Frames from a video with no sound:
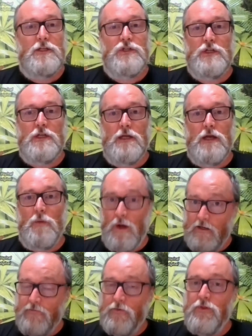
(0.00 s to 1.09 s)
this year, a
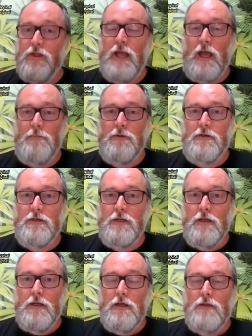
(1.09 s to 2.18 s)
wonderful thing happened.
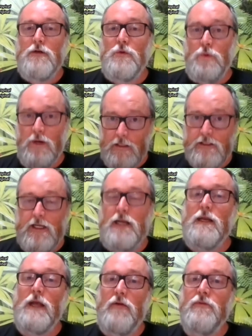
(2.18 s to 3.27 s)
The
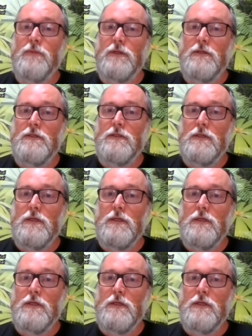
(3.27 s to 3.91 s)
Queensland government